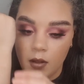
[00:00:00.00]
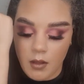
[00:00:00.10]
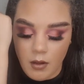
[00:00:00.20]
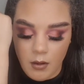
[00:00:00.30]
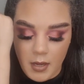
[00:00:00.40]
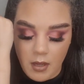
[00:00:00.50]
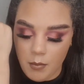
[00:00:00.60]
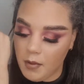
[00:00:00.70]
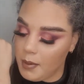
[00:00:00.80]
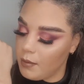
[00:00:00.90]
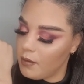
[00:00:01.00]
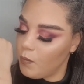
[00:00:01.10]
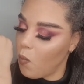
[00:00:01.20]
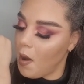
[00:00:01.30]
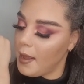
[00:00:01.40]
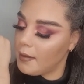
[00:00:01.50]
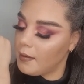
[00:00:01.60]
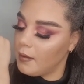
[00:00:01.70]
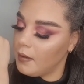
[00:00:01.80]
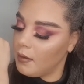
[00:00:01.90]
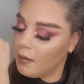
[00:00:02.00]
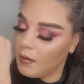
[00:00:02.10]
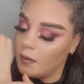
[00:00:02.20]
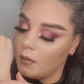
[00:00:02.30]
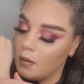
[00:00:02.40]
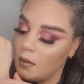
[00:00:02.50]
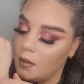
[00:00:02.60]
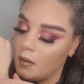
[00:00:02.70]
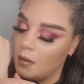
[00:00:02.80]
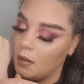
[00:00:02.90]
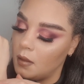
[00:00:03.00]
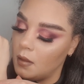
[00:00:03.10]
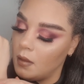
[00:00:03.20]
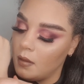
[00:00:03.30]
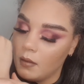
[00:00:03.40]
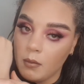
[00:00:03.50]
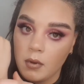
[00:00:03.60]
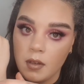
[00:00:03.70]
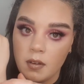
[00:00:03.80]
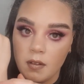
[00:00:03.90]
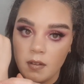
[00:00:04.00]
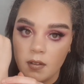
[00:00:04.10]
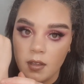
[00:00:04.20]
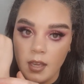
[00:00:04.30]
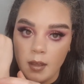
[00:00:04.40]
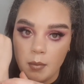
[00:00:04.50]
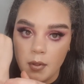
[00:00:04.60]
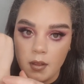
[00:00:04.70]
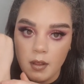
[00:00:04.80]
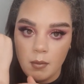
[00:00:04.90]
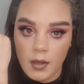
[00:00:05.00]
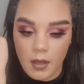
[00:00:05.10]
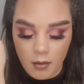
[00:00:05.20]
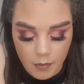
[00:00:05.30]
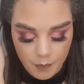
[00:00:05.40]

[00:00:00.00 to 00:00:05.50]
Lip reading: Oh, my arm's a bit wet, so don't want it to skip. There we go.